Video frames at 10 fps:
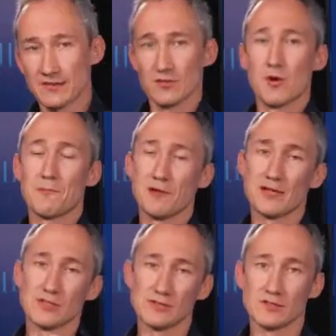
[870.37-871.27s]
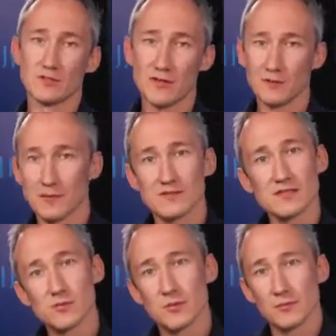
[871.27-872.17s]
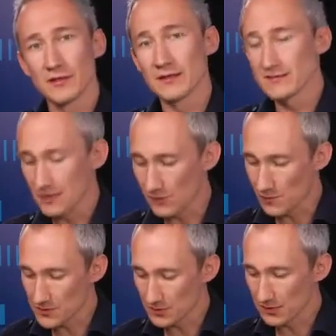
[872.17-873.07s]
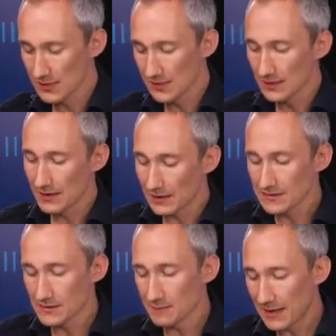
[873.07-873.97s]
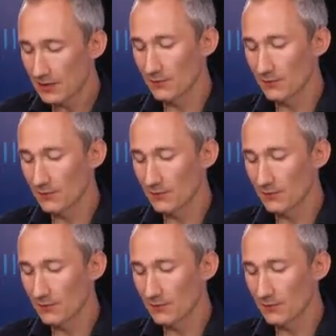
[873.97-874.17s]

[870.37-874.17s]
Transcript: so operations and developers, that's where we bring in DevOps. And it is about